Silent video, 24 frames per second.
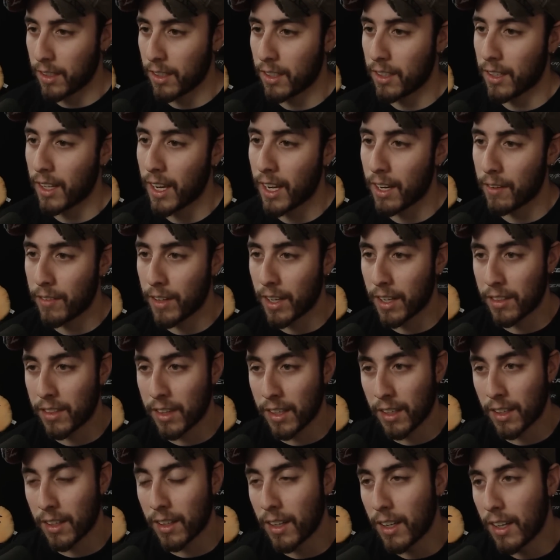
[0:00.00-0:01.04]
have that
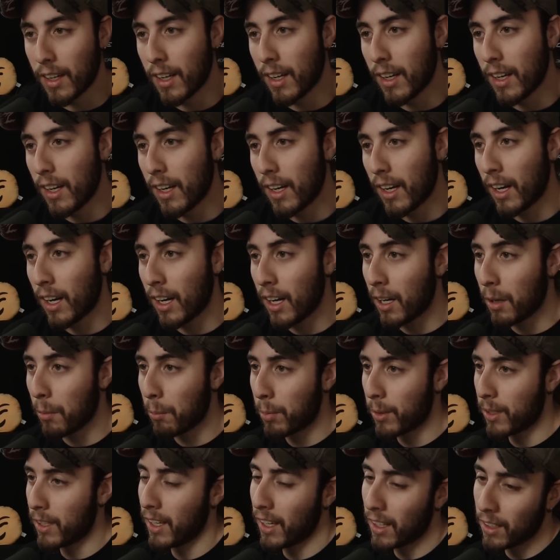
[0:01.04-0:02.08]
thing.
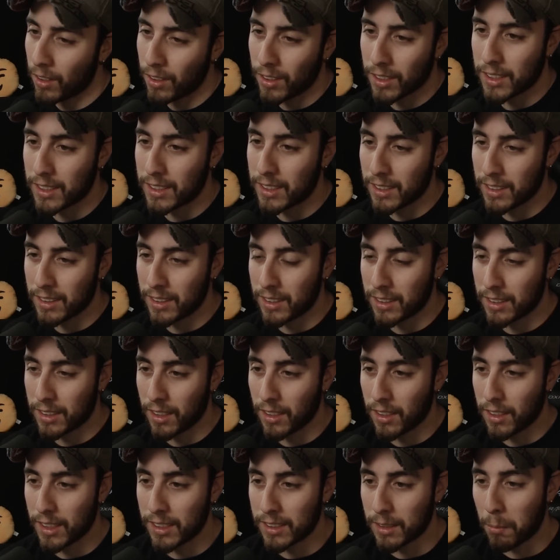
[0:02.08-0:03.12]
But yeah, long distance is
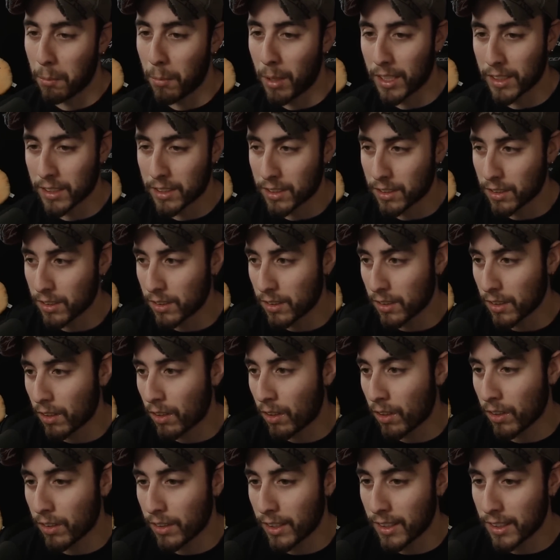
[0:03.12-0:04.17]
a monster
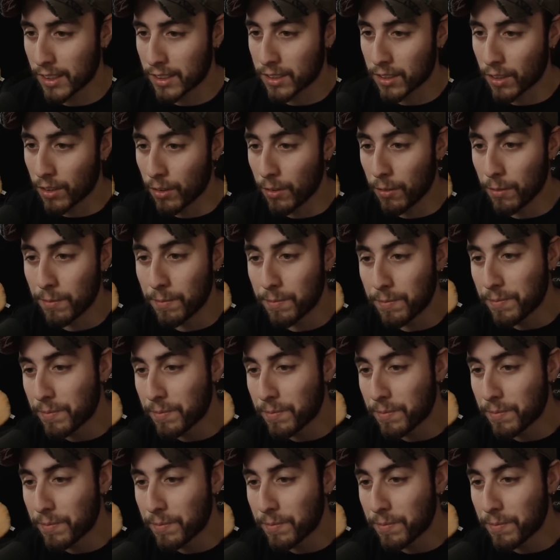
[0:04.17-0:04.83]
all in its own.